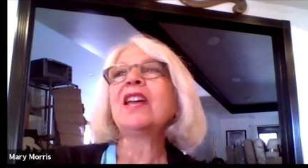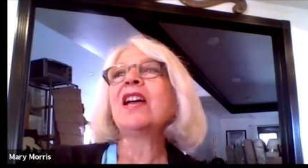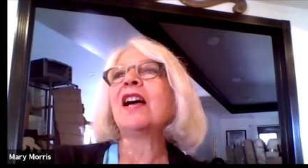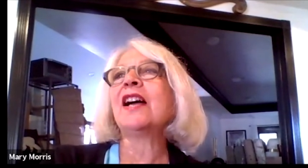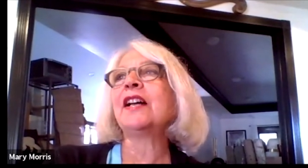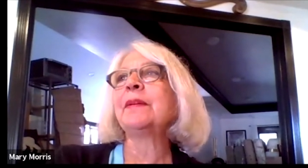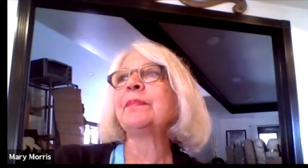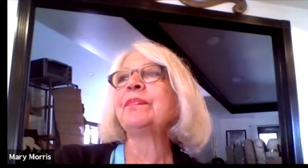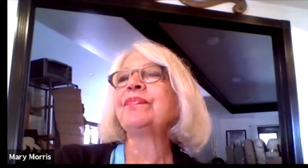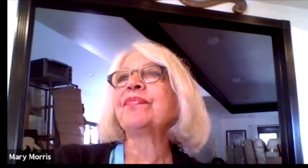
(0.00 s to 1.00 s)

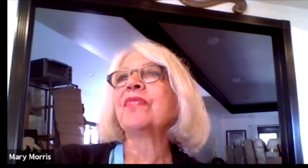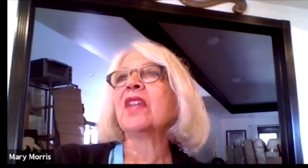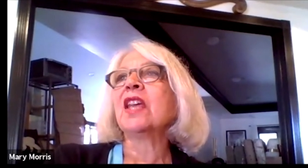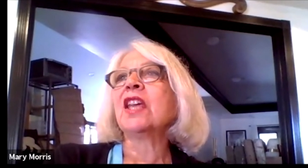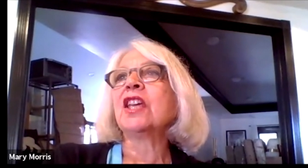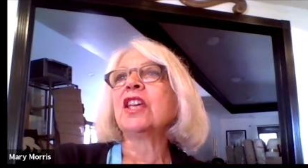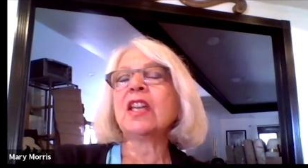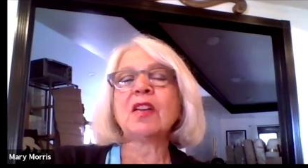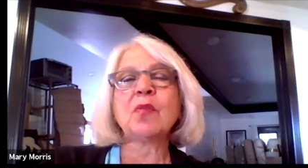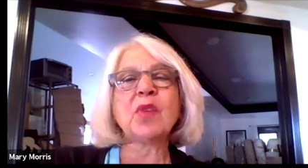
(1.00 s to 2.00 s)
Um,
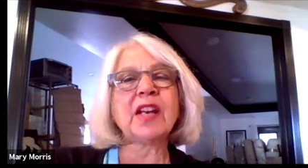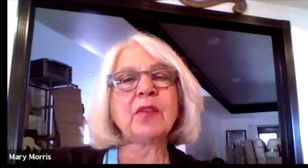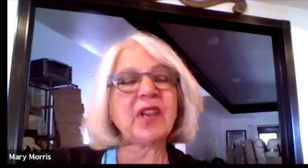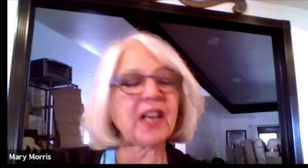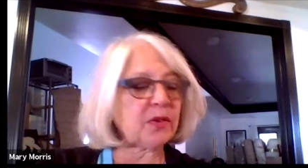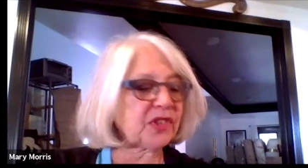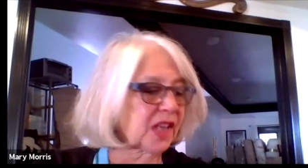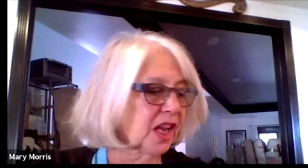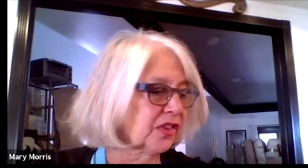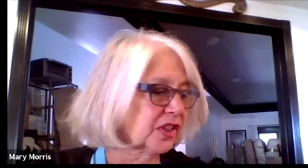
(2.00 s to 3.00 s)
when when I was
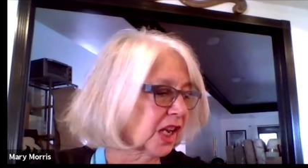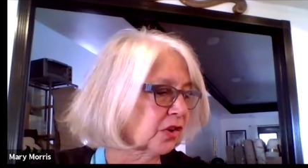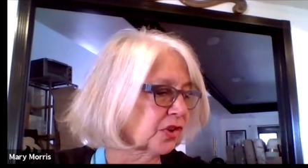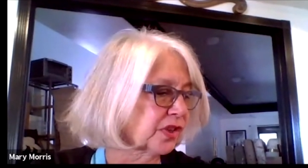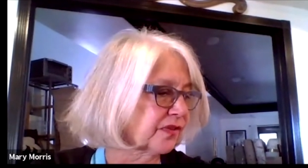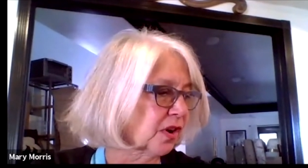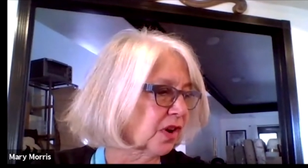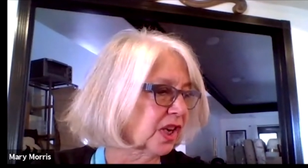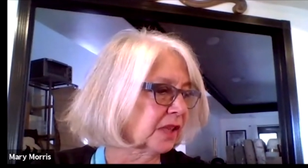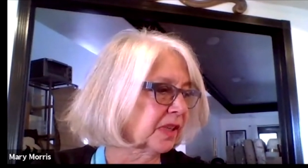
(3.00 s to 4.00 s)
on the tiger
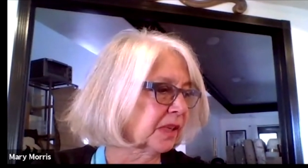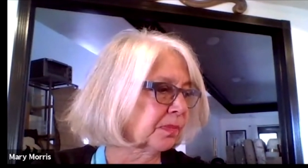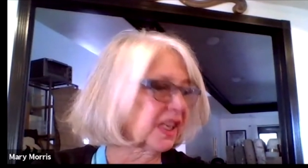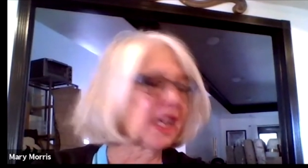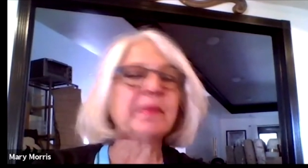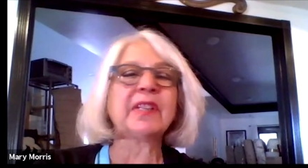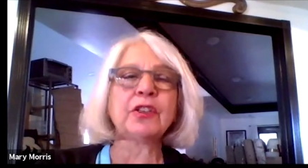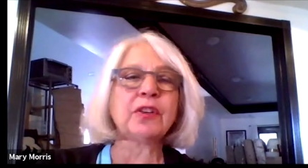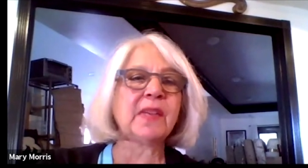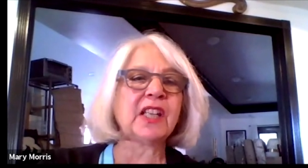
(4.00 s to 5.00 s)
safari, it, it became
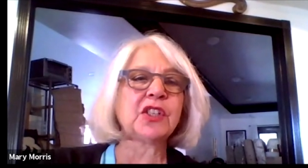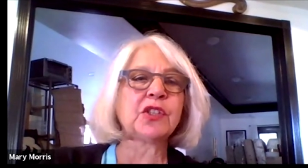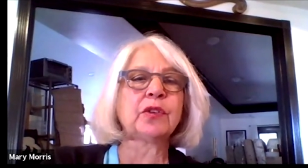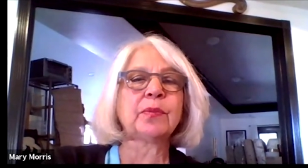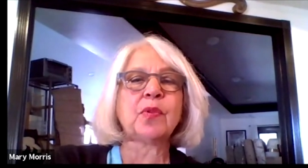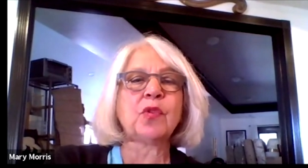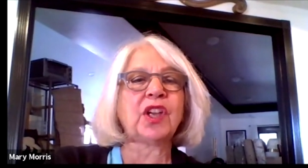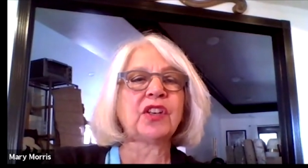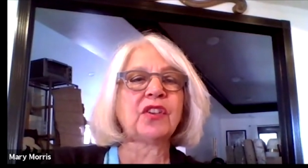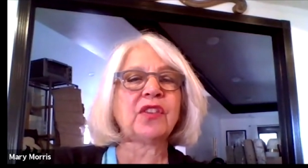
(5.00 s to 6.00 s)
clear to me at a certain
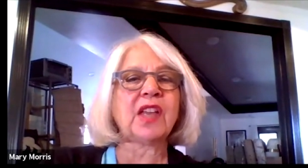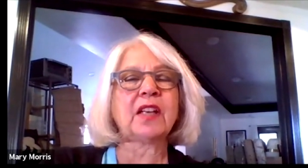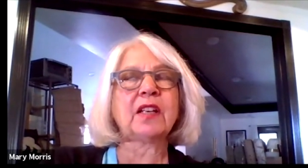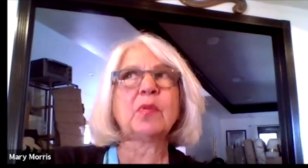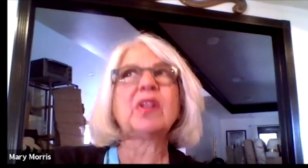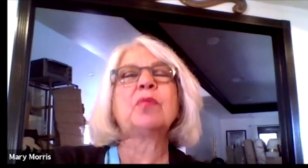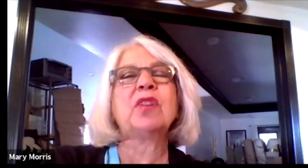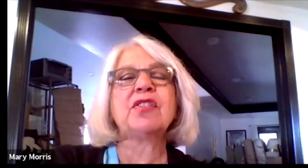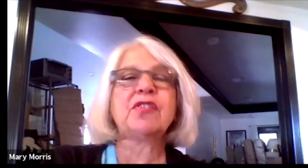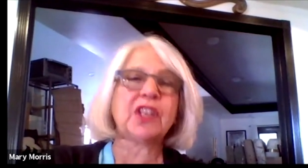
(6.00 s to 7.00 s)
point that well,
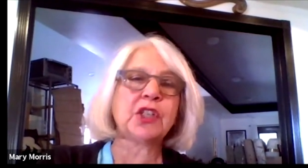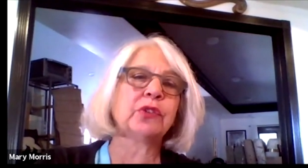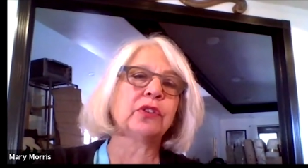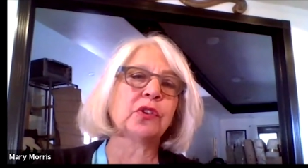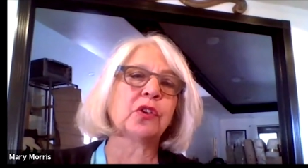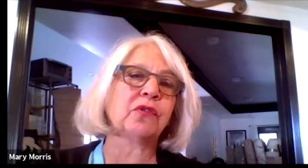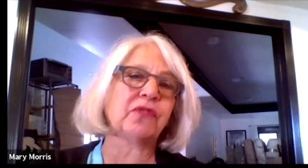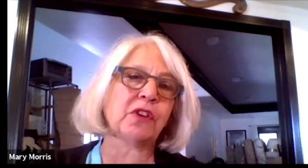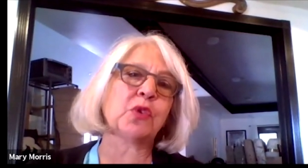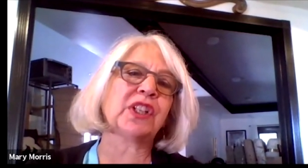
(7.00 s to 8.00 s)
one of the things you learn
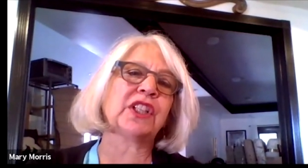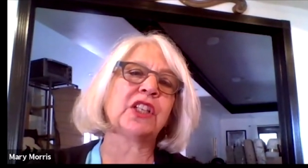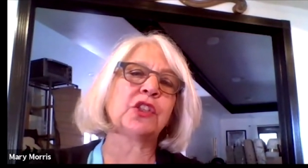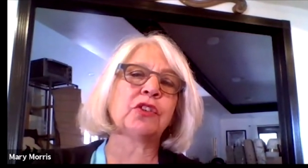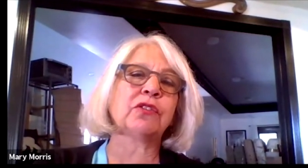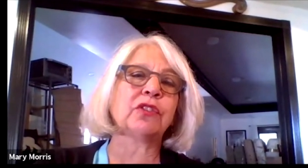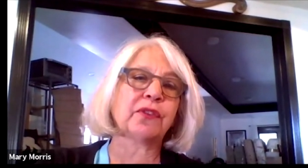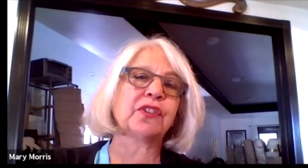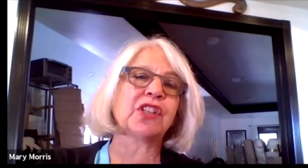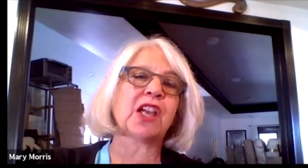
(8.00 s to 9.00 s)
very quickly is you don't
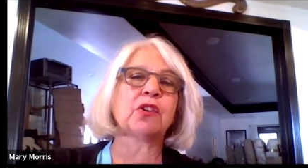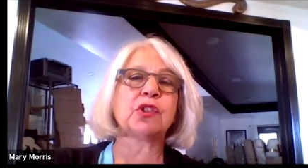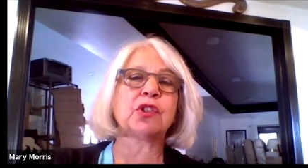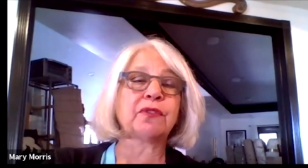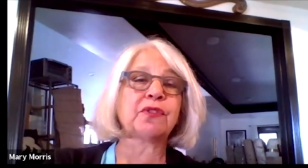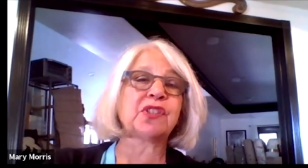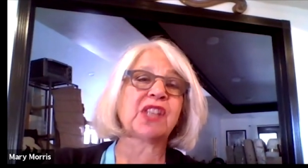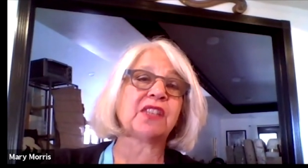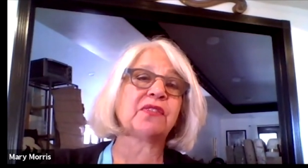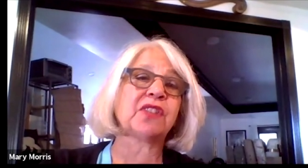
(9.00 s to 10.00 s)
look for tigers, you look for
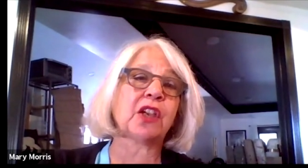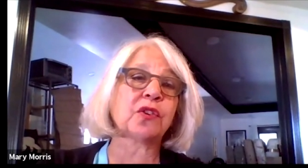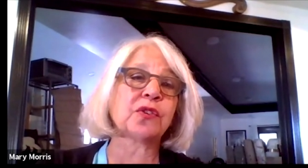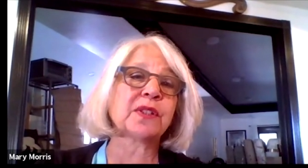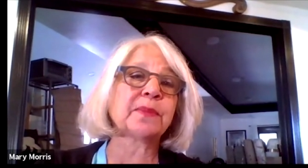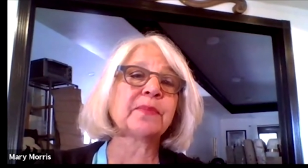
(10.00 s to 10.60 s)
signs of tigers